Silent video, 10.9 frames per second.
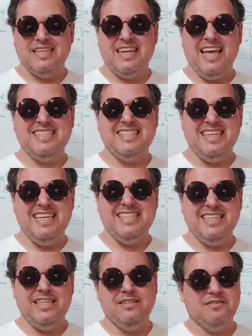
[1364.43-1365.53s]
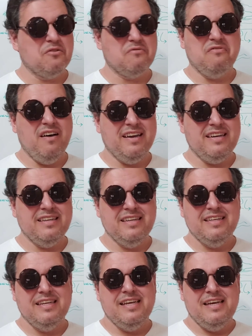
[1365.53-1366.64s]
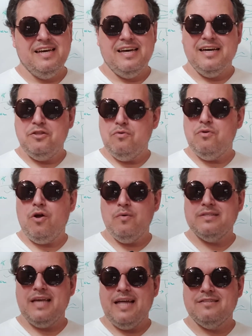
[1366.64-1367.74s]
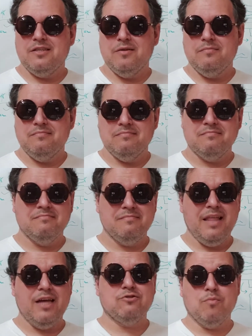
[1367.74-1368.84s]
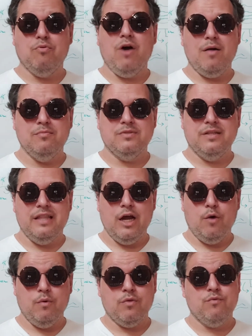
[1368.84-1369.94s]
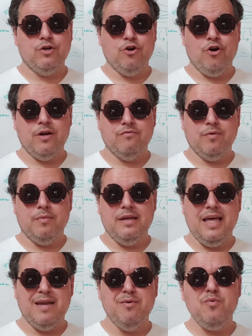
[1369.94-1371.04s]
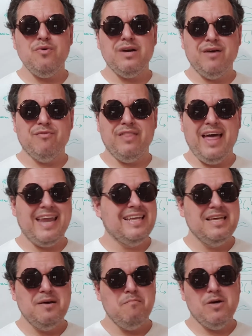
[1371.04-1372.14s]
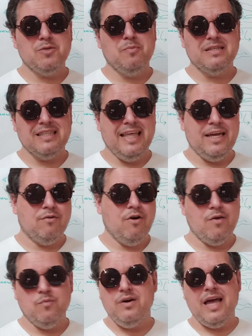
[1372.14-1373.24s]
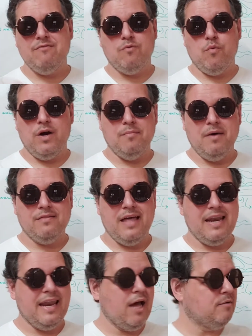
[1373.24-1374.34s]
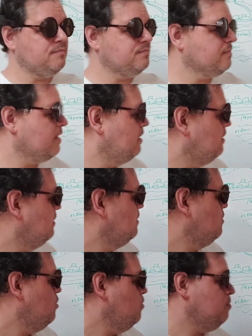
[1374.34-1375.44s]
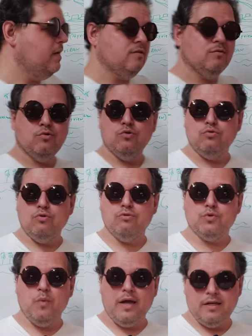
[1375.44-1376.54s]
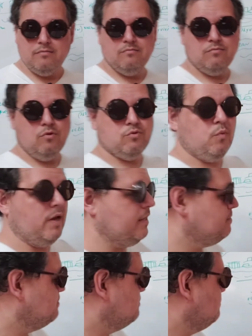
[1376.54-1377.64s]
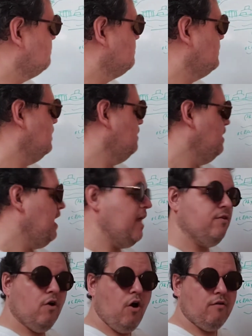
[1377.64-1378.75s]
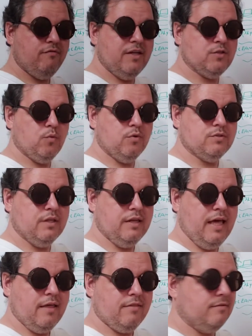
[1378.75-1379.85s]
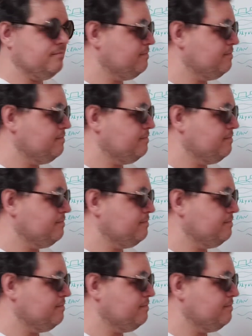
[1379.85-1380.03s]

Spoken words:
nice and easy or fun. You could always add some extra problems in there with returning from the dead, but we'll cover that much, much later on. We're not even worried about that now. But don't sweat it. Don't sweat it. And there are fates worse than death.